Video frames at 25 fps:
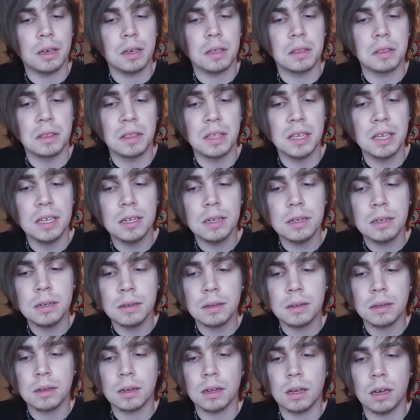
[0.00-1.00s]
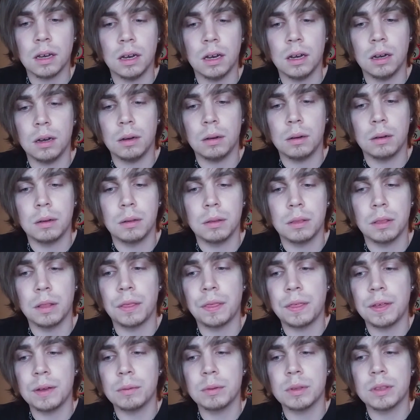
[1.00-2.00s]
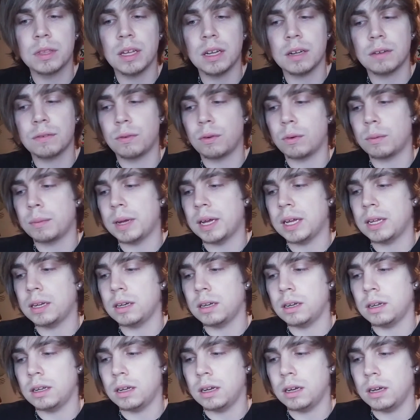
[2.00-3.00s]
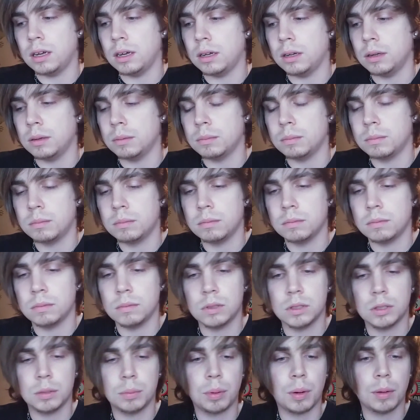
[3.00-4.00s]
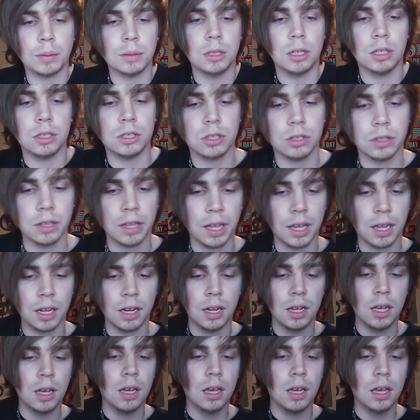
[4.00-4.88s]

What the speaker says: Then the thing with deck format, should probably touch on that.